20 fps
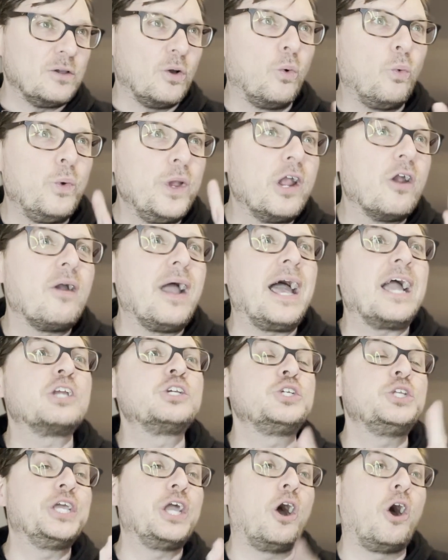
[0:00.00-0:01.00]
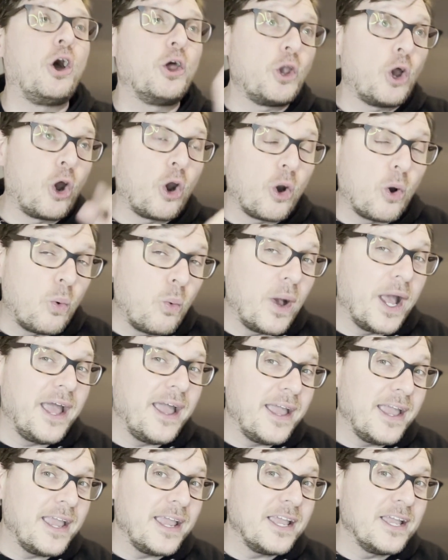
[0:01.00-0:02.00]
we are actually on our
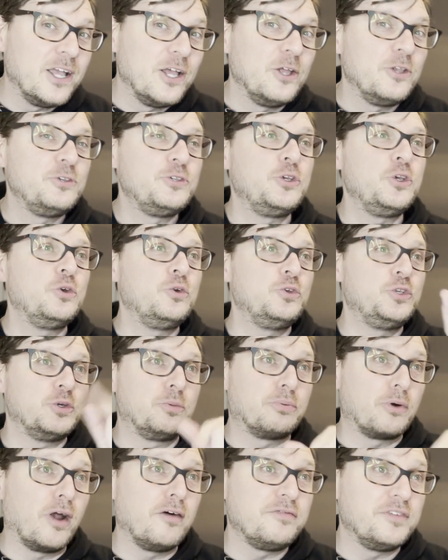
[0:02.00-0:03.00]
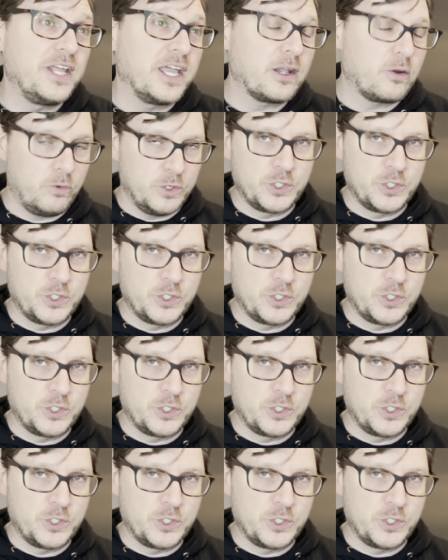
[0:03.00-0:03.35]
way to Dubrovnik,